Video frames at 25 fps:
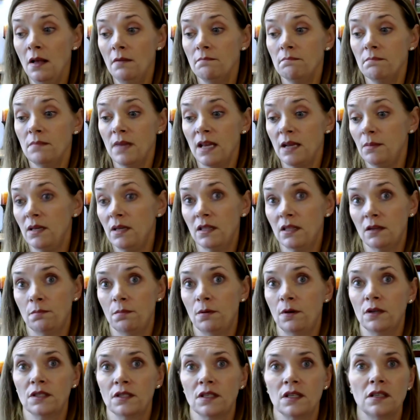Maybe the
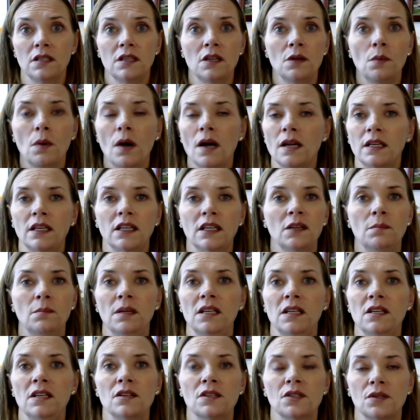person you wanted to be
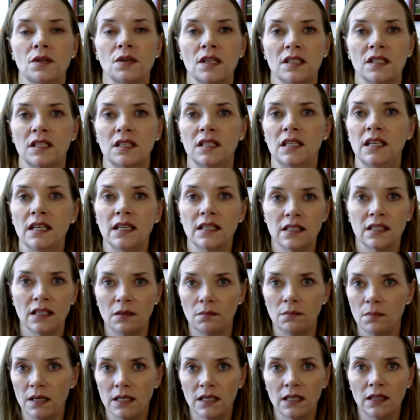your trustee has
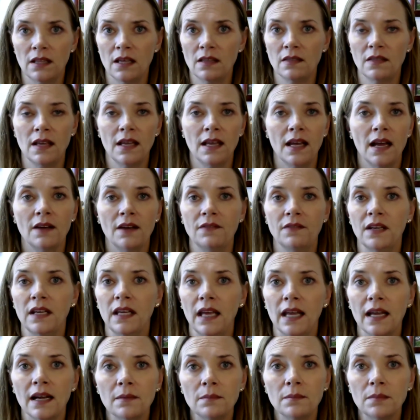admitted that they have a
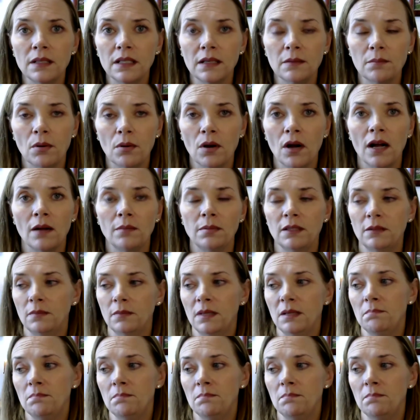gambling problem,